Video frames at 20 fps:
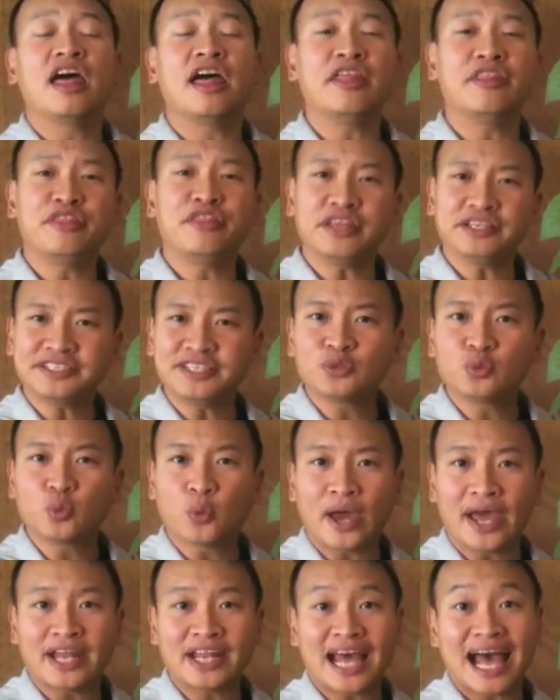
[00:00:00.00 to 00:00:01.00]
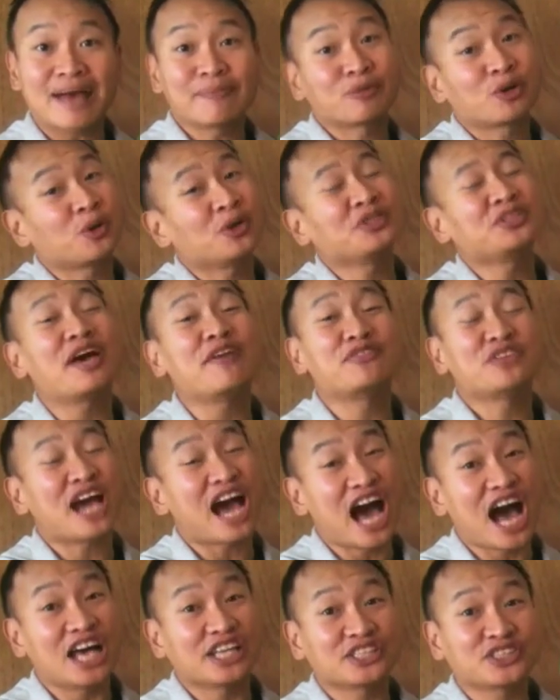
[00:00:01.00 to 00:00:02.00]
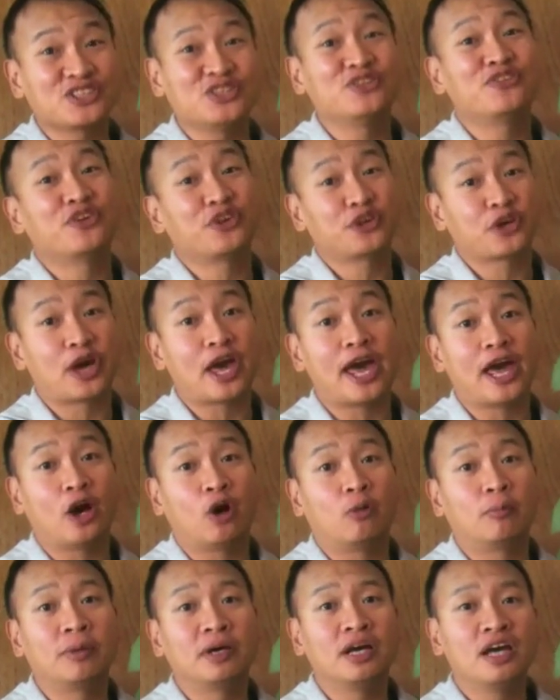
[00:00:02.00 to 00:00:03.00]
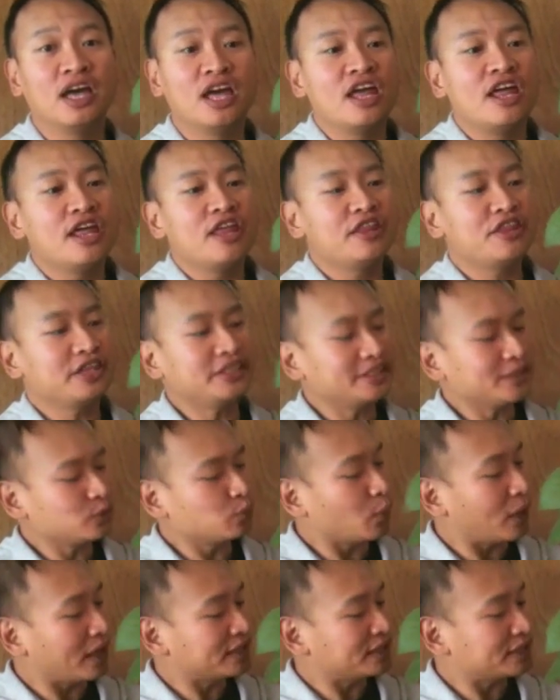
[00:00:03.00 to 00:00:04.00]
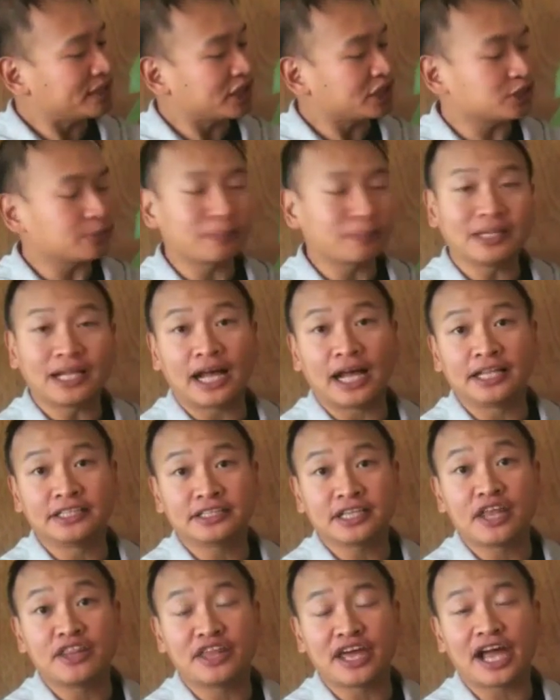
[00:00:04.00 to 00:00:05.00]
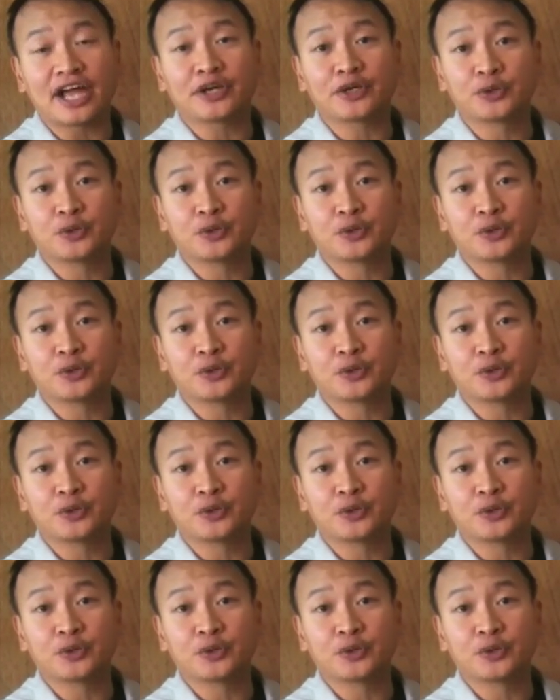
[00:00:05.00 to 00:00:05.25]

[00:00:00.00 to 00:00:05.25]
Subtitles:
And this is when I'm going to have to ask you for your help. This is one such plant that I